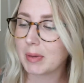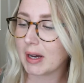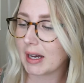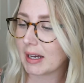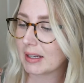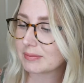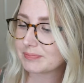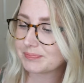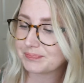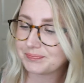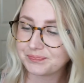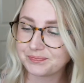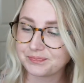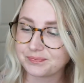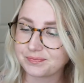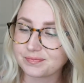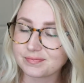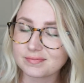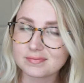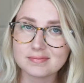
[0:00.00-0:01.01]
but
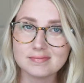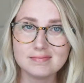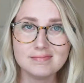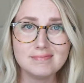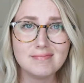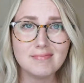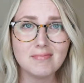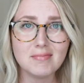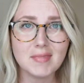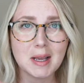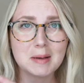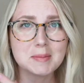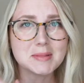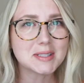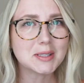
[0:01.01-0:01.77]
I'm